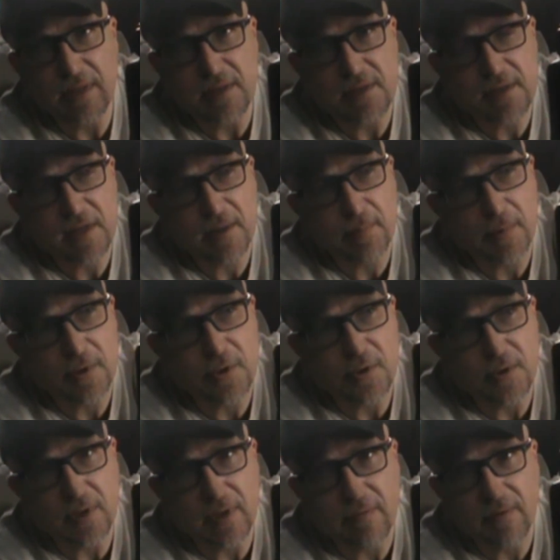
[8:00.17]
these separate you
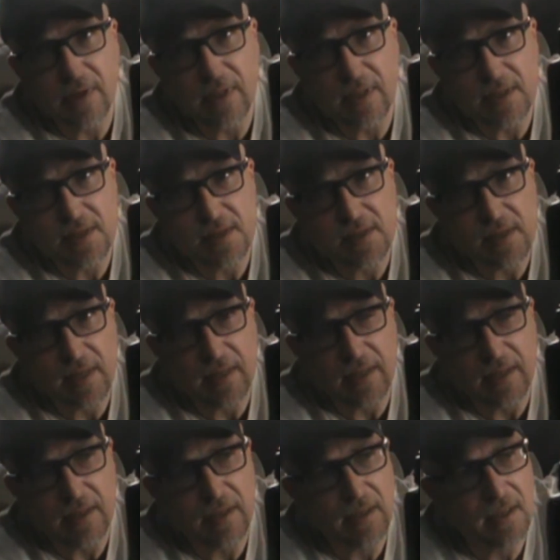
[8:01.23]
could even get a
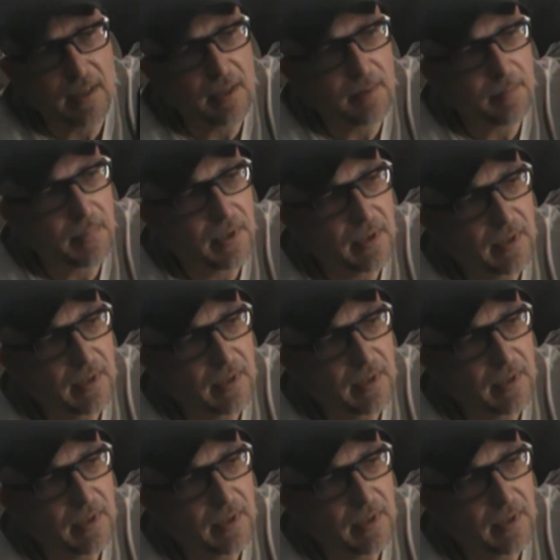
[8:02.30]
second cup